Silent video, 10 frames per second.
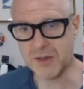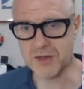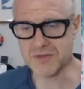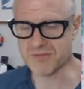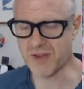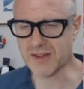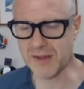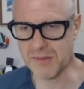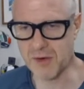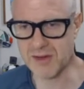because, frankly,
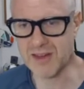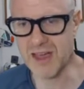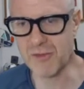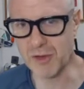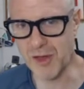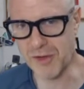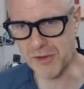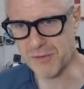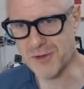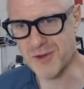America can't rely on
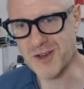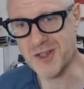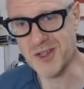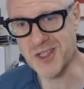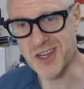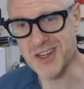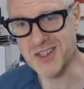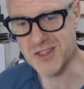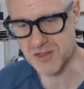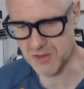infrastructure to change.
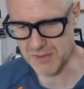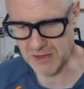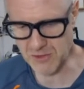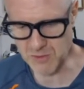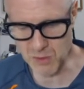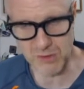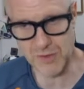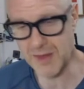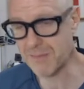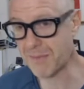So batteries work for
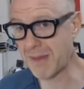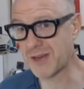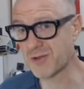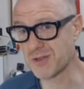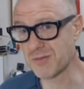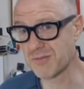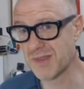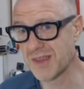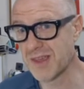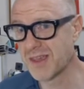that, but batteries are,
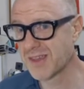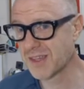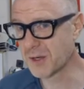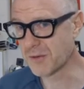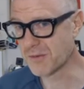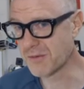you know,